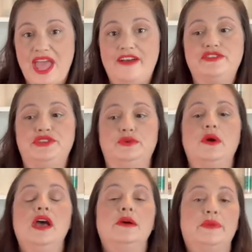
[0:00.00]
have to,
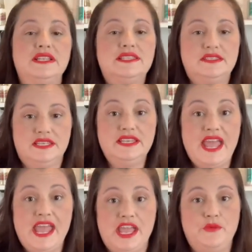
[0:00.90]
but
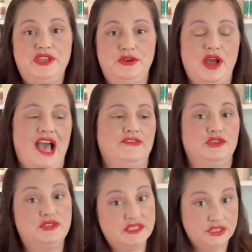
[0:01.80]
today we do not have to.
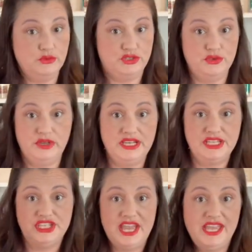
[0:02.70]
You do need to
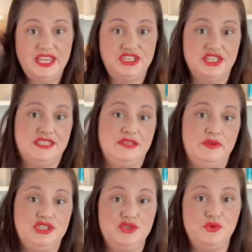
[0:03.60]
check it just to
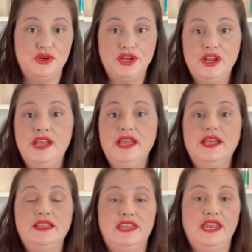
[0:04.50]
be sure
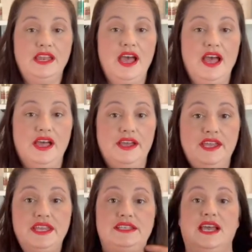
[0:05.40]
that
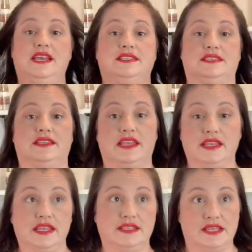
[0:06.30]
it
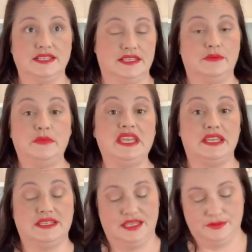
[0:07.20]
doesn't
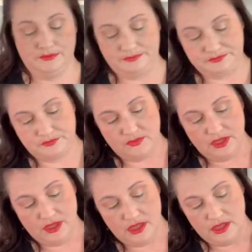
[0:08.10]
meet.
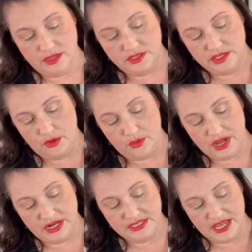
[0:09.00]
So we're
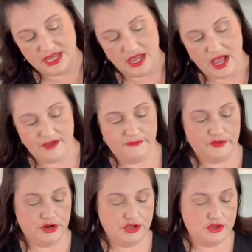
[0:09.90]
gonna take a
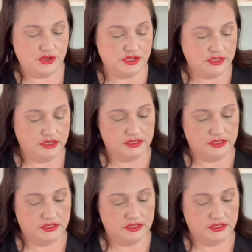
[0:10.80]
vertical